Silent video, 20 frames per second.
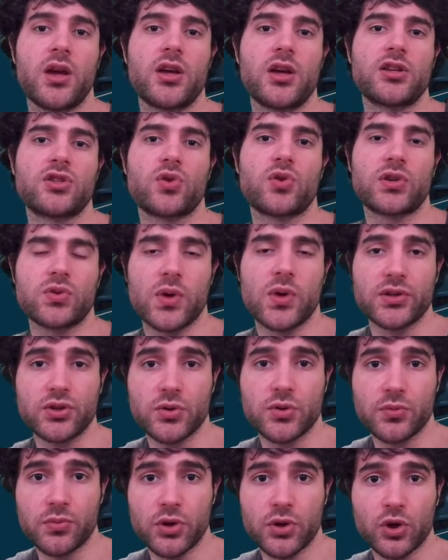So I just want
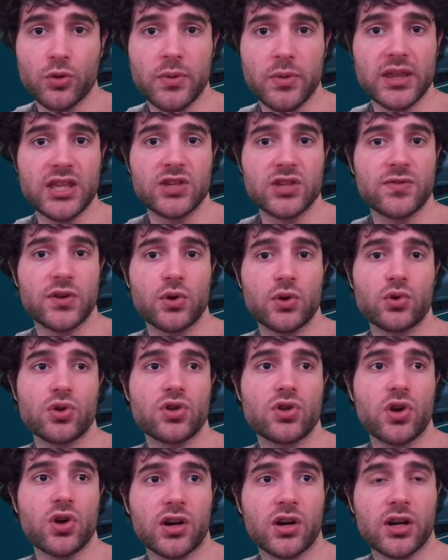to make this video to
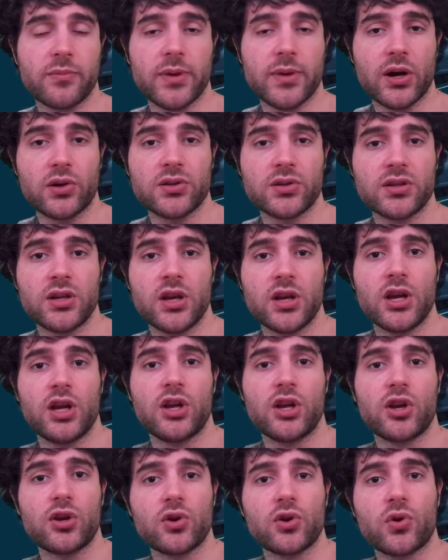talk about
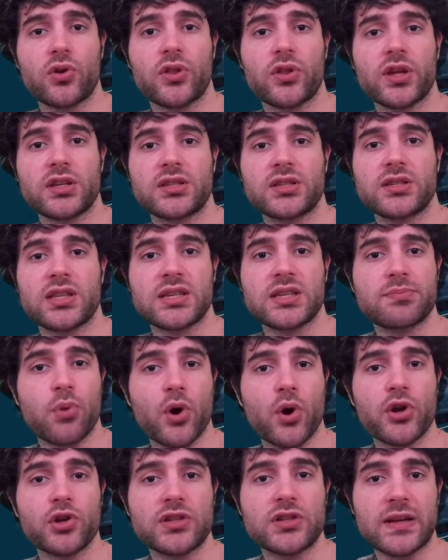this
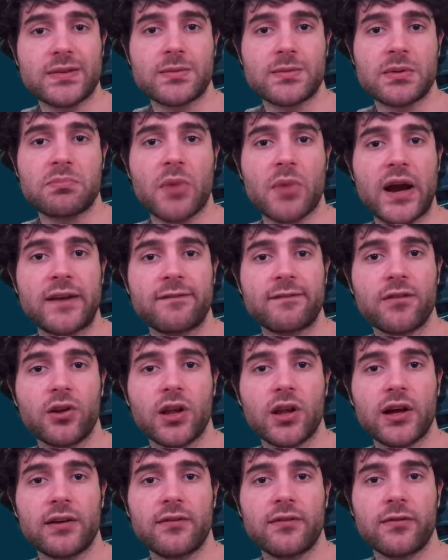point you just have to be mindful
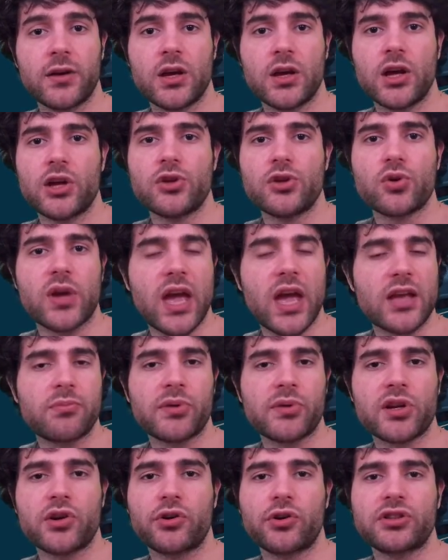of. You can
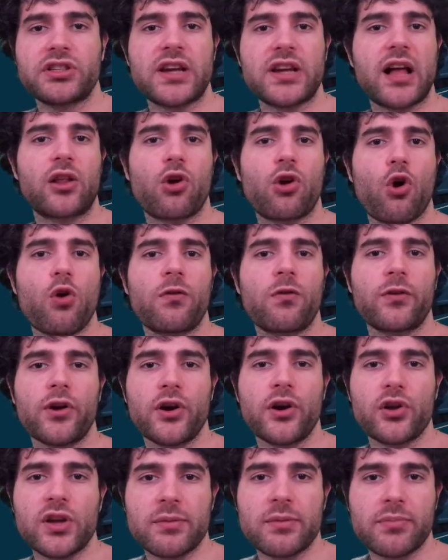bring your gAlgo over,
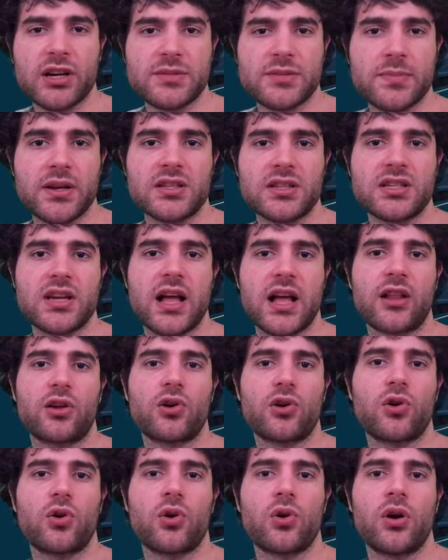you can participate in
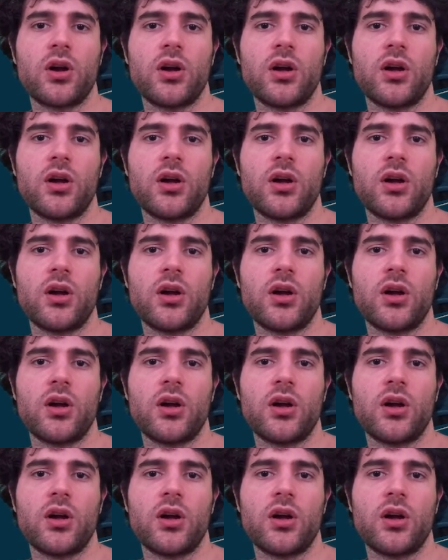gAlgo,